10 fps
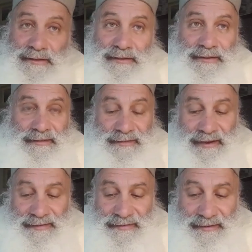It's
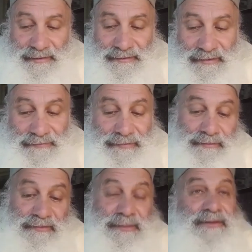kind of scary if
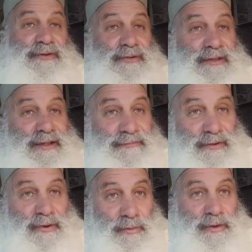you've spent your whole life
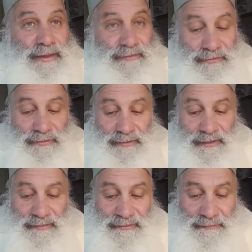wanting to do
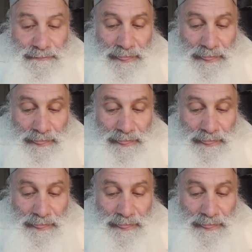this.